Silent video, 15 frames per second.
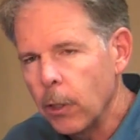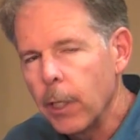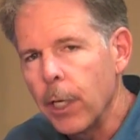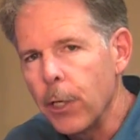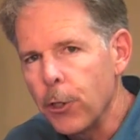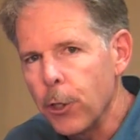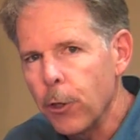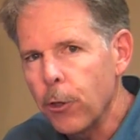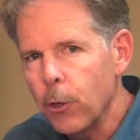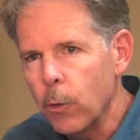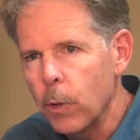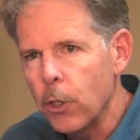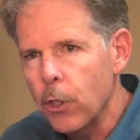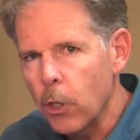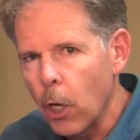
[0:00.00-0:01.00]
and easier
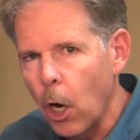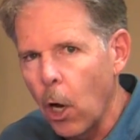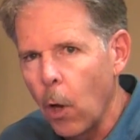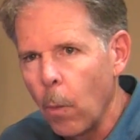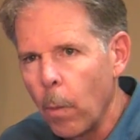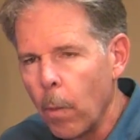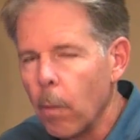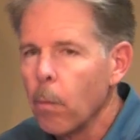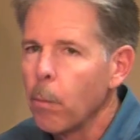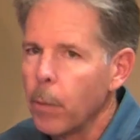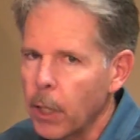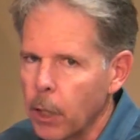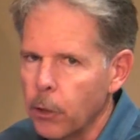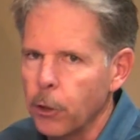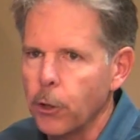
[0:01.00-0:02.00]
to install
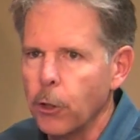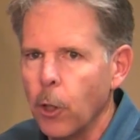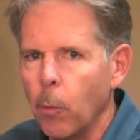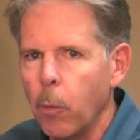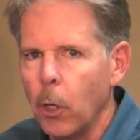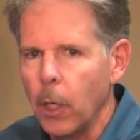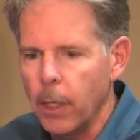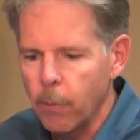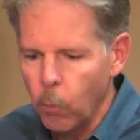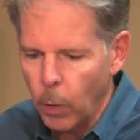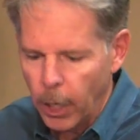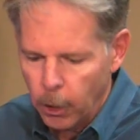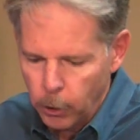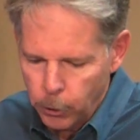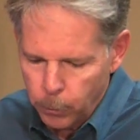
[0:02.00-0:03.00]
because there's no pulling of
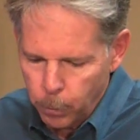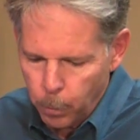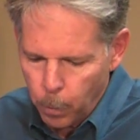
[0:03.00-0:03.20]
wires.